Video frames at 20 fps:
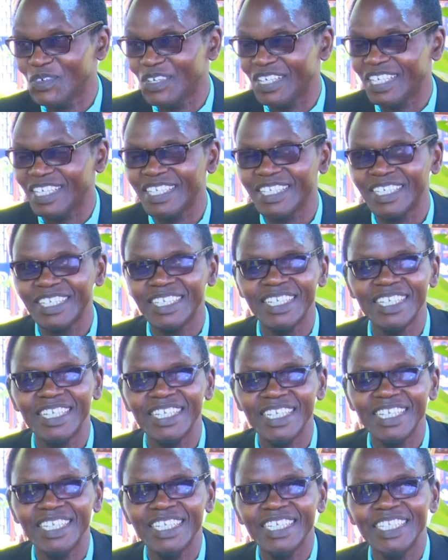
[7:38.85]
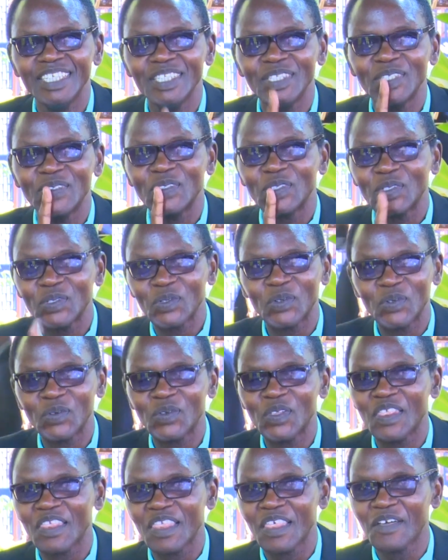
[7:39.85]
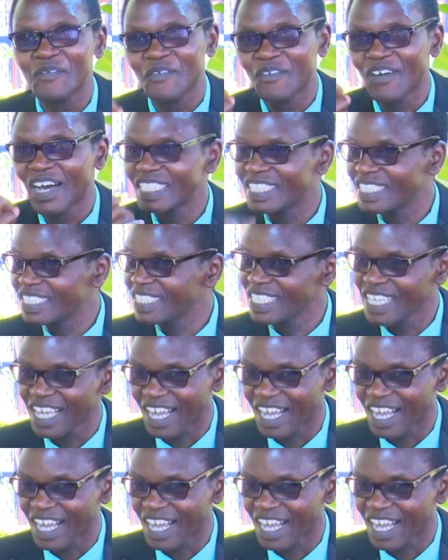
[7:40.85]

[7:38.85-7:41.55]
So that is what they thought about.